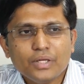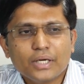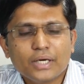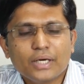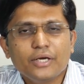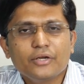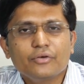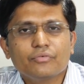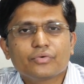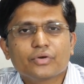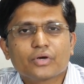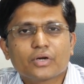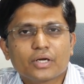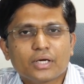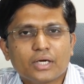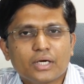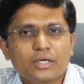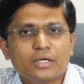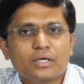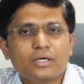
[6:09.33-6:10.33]
and if you are
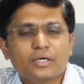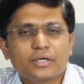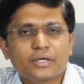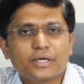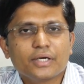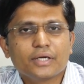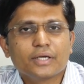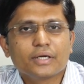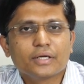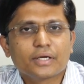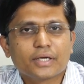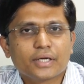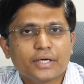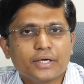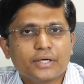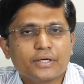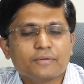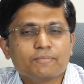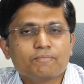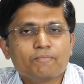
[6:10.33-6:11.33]
an adult treating a
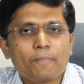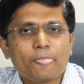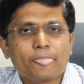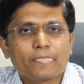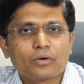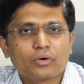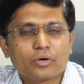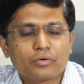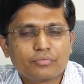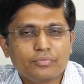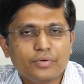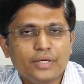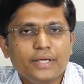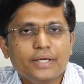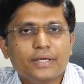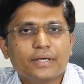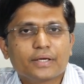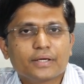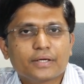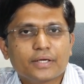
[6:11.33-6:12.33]
kid or
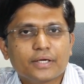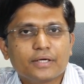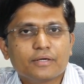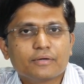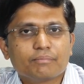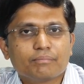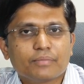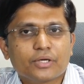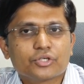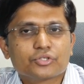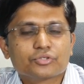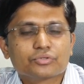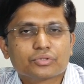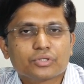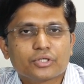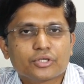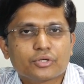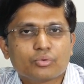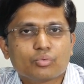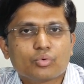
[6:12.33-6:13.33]
feeding a kid make sure
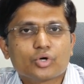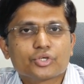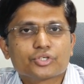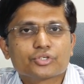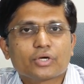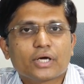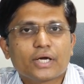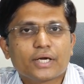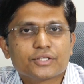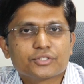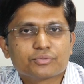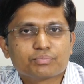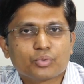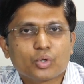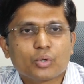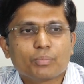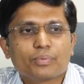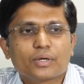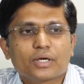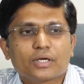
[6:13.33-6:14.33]
that you wash your hands
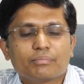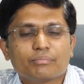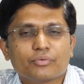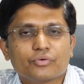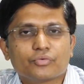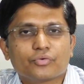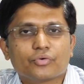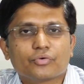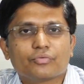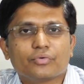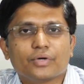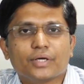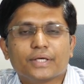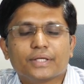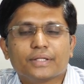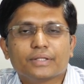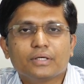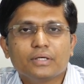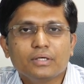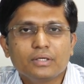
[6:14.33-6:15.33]
properly before
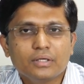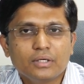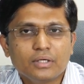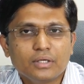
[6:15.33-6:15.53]
feeding the